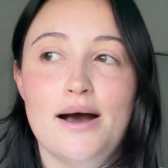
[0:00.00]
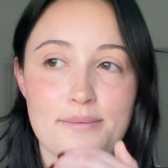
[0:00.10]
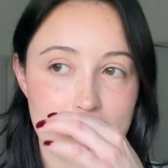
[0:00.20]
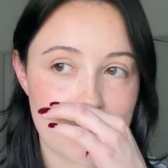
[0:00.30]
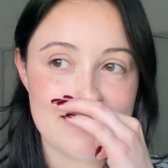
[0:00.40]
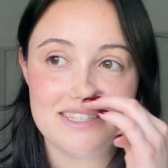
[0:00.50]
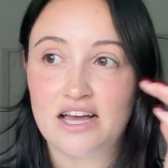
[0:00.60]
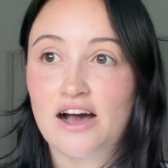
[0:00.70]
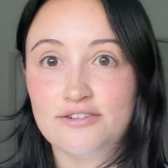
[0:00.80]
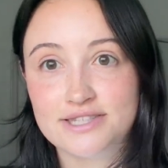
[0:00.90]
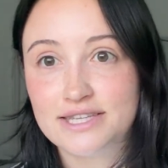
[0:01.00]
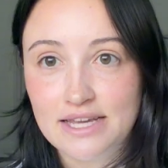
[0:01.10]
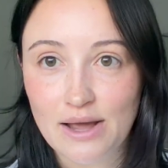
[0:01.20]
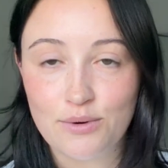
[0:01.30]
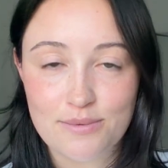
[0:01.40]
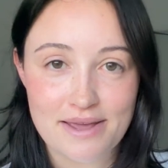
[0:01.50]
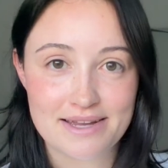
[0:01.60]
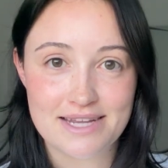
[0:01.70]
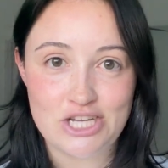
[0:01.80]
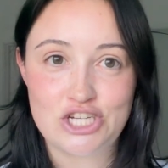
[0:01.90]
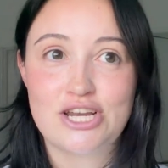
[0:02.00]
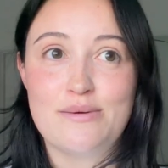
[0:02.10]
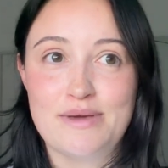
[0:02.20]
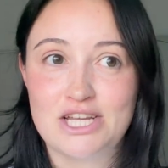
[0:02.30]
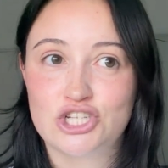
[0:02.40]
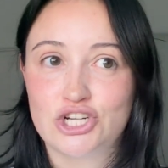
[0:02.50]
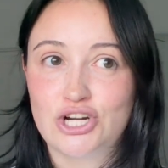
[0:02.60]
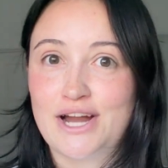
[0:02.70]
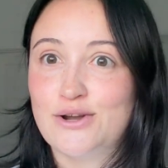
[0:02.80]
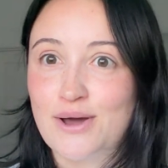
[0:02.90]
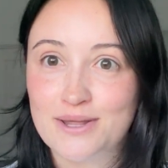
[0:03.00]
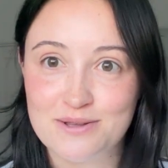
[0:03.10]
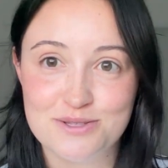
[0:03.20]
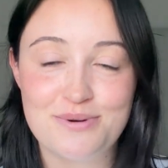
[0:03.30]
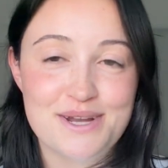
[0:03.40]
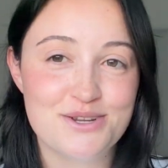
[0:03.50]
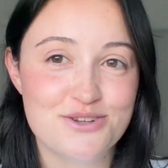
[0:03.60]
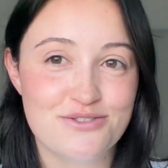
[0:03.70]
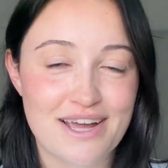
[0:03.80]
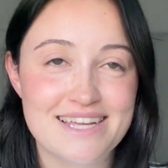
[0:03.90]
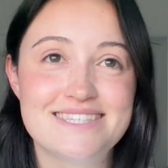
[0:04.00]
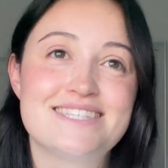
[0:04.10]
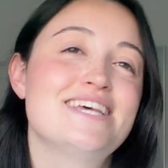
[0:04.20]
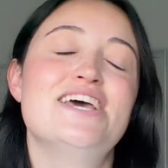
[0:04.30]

because obviously I want to pay attention and make sure I know how to use my new device.